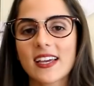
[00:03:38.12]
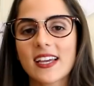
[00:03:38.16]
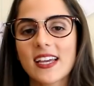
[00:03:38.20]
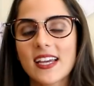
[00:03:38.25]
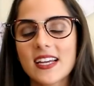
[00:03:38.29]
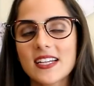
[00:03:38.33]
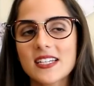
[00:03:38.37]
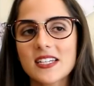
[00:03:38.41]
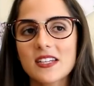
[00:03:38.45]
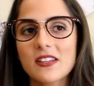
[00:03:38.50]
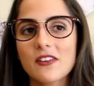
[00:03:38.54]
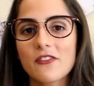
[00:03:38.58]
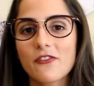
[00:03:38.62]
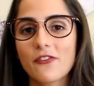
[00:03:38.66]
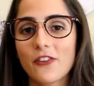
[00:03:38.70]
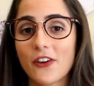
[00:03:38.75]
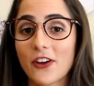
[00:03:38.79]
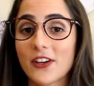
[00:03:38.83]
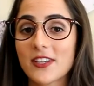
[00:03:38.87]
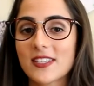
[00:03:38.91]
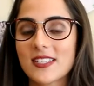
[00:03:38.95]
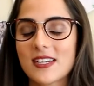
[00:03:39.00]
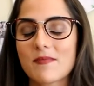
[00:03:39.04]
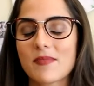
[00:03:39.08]
linking to the
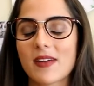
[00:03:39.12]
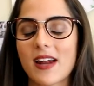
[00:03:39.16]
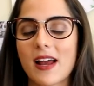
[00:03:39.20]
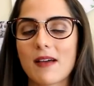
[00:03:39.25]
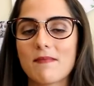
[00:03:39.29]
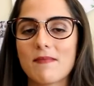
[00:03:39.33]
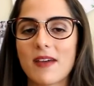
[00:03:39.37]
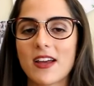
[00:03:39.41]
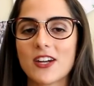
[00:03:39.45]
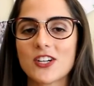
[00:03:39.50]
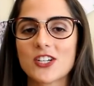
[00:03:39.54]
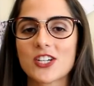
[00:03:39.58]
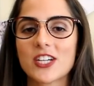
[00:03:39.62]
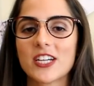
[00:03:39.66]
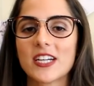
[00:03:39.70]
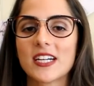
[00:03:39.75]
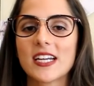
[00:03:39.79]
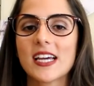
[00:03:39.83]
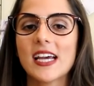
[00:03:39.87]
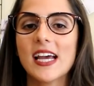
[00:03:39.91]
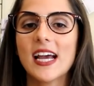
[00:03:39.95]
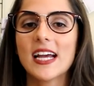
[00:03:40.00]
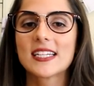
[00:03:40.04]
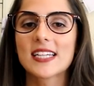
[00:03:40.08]
first tip that I
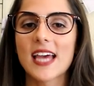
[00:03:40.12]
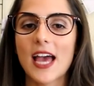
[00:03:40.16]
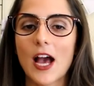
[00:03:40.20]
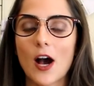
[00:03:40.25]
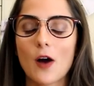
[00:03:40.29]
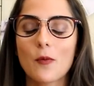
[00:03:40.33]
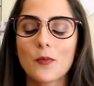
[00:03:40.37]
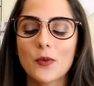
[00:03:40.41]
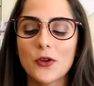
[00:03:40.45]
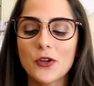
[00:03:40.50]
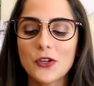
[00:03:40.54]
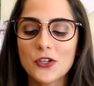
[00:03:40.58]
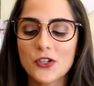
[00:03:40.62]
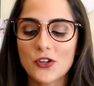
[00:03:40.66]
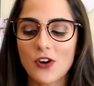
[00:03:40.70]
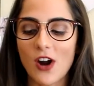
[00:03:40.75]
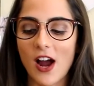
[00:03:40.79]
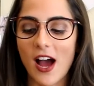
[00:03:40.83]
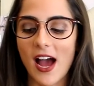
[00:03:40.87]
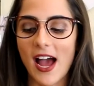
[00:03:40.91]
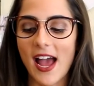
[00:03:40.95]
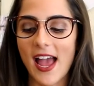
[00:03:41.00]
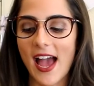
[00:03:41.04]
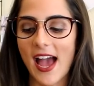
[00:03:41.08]
mentioned, to help you
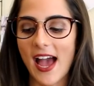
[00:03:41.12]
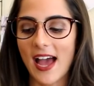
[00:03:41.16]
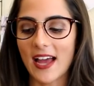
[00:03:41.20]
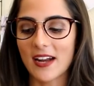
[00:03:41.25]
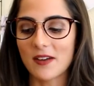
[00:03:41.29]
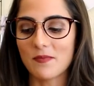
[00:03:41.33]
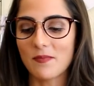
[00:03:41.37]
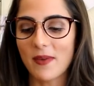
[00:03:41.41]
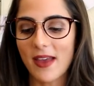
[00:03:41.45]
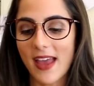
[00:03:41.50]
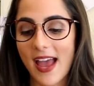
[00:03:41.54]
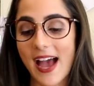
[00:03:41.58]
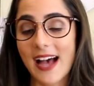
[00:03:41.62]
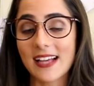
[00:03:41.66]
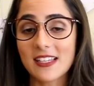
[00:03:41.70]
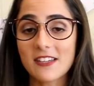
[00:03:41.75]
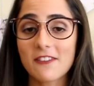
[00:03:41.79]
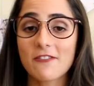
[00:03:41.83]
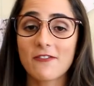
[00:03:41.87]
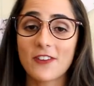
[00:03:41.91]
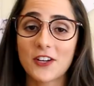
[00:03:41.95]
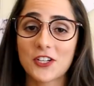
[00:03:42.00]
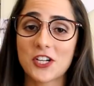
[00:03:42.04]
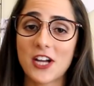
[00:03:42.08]
try and be as
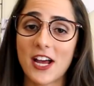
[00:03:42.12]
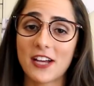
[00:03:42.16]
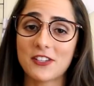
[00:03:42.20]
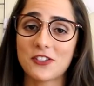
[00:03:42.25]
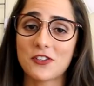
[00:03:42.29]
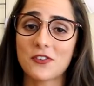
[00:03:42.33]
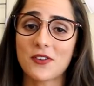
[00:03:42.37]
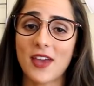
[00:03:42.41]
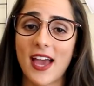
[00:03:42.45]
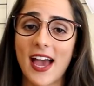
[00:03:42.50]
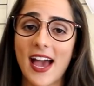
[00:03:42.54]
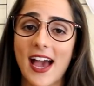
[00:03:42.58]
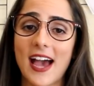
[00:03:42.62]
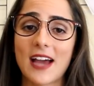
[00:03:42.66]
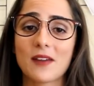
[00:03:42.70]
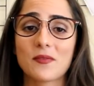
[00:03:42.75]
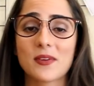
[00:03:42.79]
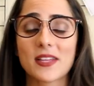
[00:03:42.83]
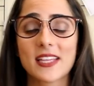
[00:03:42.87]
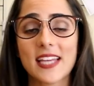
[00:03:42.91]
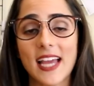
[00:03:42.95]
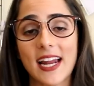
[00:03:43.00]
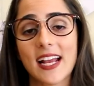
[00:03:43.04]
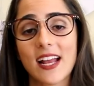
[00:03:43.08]
efficient as you can
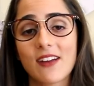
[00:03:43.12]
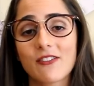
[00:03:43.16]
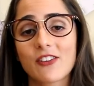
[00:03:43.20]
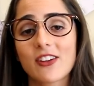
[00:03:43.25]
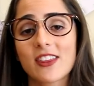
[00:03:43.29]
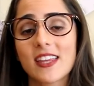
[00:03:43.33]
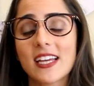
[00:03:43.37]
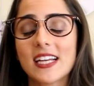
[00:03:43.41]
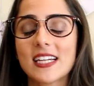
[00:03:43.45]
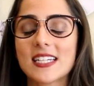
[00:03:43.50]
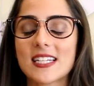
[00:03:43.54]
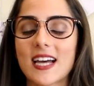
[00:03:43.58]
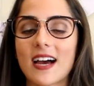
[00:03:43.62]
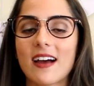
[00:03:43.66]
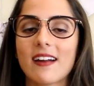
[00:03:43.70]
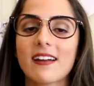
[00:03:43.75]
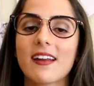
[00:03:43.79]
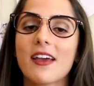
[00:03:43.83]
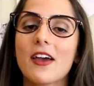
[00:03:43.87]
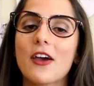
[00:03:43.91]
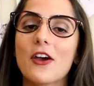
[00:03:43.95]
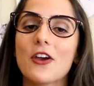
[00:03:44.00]
with getting everything done,